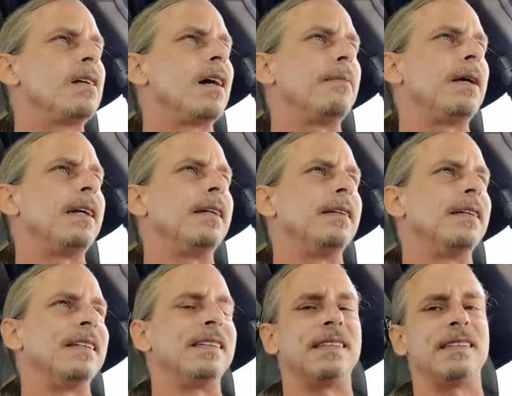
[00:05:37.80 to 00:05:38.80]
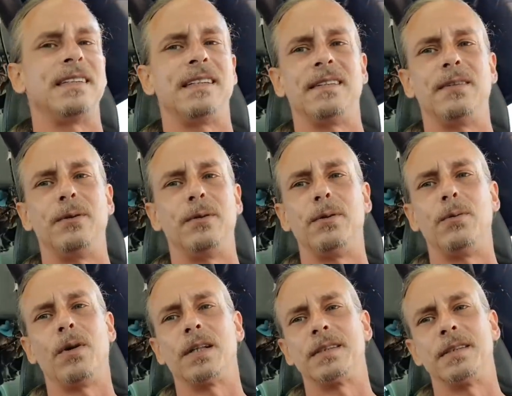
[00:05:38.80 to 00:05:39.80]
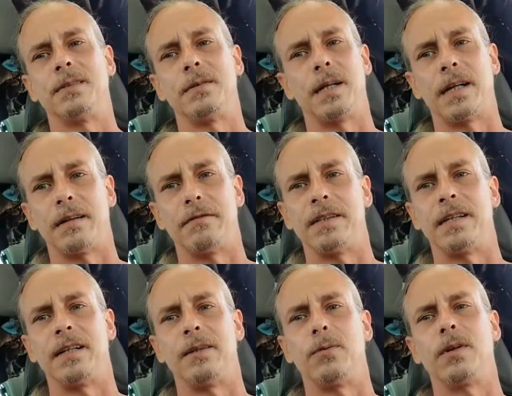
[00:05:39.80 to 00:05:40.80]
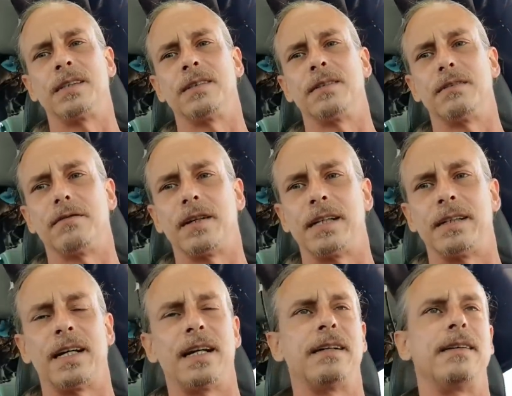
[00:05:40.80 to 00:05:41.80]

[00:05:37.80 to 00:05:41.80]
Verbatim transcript: I mean, it's who who wants to do that every day? Who wants to live like that?